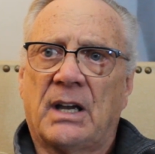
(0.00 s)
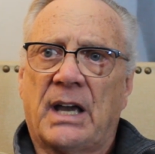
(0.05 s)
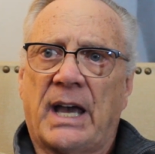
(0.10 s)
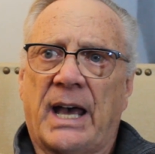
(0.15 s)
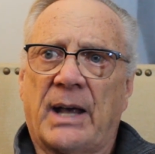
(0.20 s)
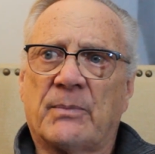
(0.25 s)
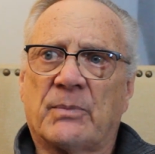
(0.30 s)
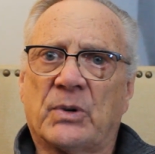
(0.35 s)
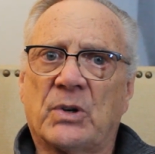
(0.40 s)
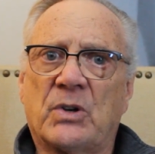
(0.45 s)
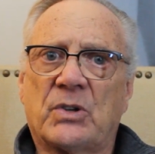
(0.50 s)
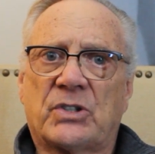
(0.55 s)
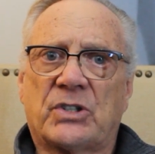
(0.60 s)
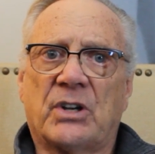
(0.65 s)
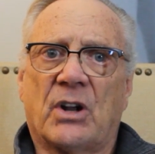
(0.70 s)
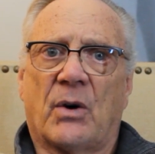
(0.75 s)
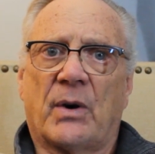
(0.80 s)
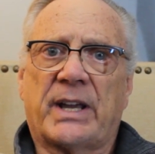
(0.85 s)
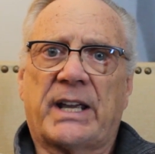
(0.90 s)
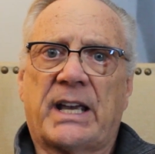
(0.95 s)
And Bruce,
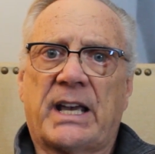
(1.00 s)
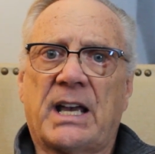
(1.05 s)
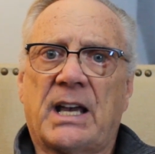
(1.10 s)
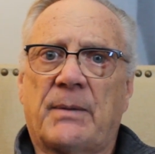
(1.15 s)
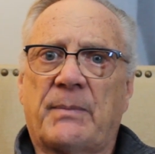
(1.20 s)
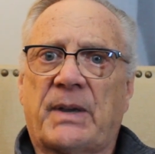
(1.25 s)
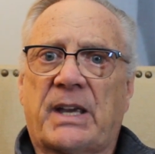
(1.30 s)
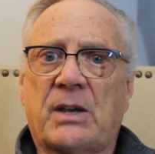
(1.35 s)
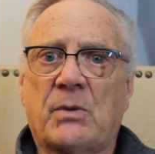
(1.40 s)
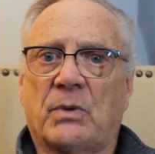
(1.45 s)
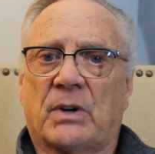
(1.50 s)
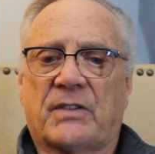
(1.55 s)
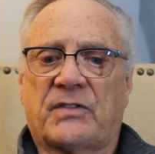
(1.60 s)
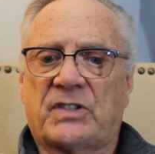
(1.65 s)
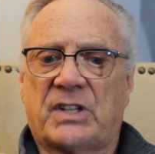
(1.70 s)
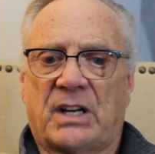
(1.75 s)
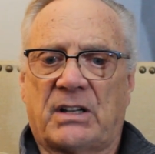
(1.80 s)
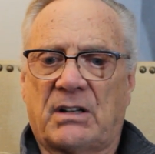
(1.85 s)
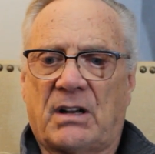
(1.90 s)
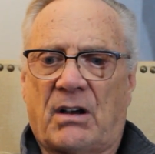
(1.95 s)
knowing him, he would have
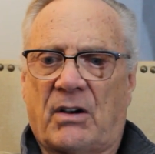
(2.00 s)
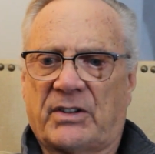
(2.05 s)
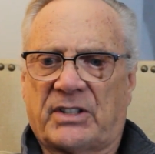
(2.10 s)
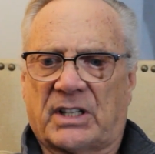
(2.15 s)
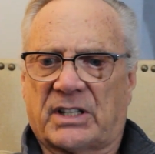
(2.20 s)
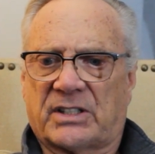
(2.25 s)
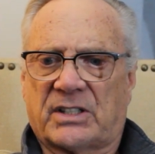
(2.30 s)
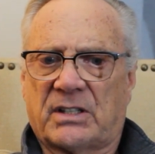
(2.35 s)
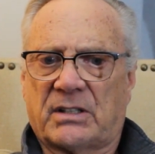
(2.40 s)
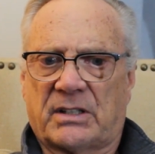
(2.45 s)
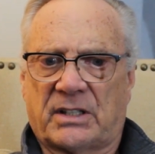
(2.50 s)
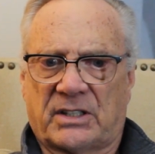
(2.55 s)
said, no, it doesn't.